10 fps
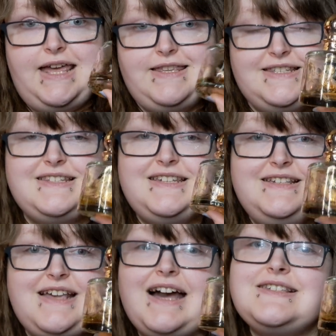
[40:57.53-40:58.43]
This is the
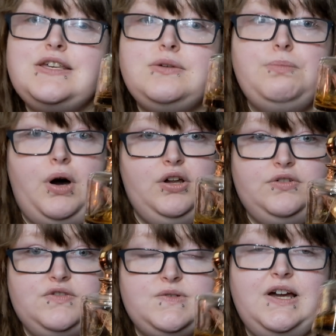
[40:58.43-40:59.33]
exact same
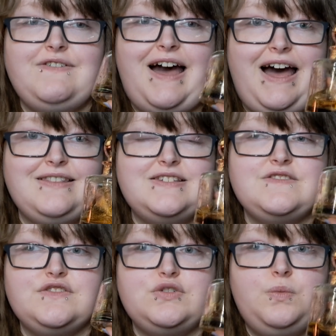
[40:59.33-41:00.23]
bottle. So I've had this
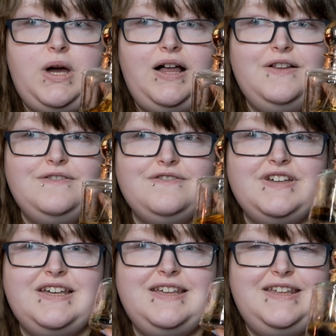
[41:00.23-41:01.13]
for 12
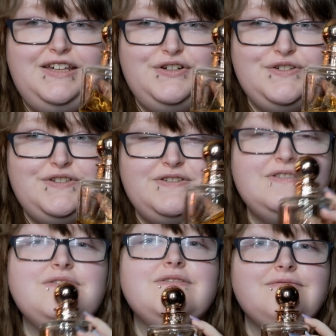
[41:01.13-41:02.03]
years.
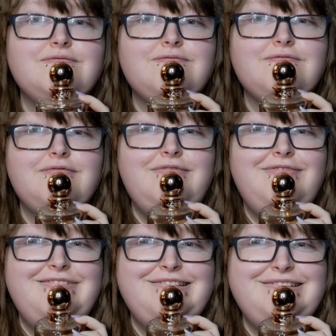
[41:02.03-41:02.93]

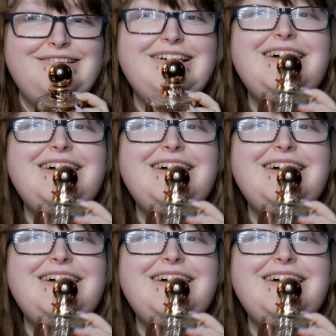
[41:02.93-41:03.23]
Oh.